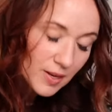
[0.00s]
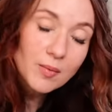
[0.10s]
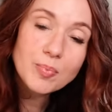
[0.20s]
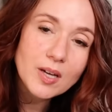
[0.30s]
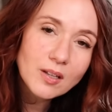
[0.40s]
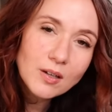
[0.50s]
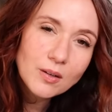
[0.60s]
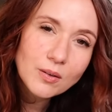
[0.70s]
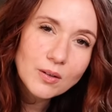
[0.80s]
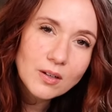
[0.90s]
made a
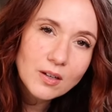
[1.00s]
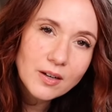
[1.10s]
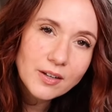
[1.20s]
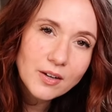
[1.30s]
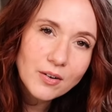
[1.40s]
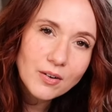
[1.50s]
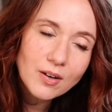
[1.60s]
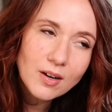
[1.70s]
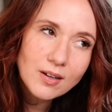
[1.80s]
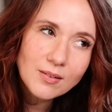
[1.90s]
pillow a year,
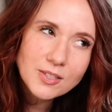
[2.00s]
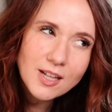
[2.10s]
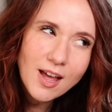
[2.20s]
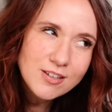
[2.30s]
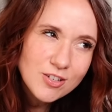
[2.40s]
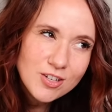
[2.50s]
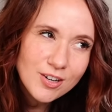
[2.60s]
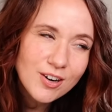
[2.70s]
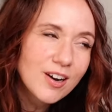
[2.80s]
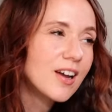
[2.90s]
was it last
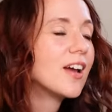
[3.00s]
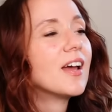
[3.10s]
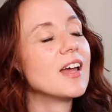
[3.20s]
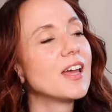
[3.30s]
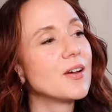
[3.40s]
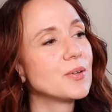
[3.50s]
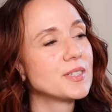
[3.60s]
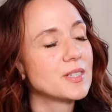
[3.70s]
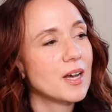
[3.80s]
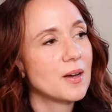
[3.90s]
year? It
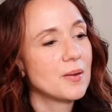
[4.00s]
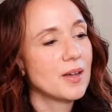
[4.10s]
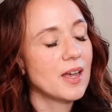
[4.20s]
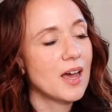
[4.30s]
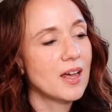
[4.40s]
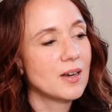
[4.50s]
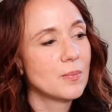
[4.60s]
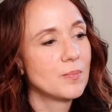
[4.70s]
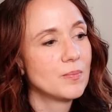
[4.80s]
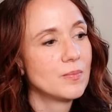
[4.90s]
was, it had
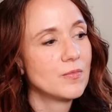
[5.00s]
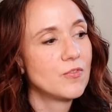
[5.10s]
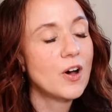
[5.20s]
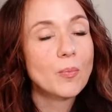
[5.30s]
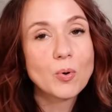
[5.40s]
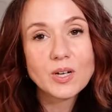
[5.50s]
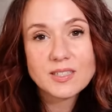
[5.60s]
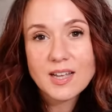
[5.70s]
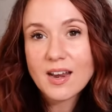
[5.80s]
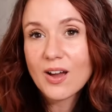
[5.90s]
a felt
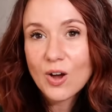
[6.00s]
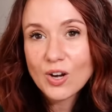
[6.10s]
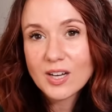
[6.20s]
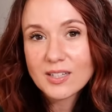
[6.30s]
poinsettia on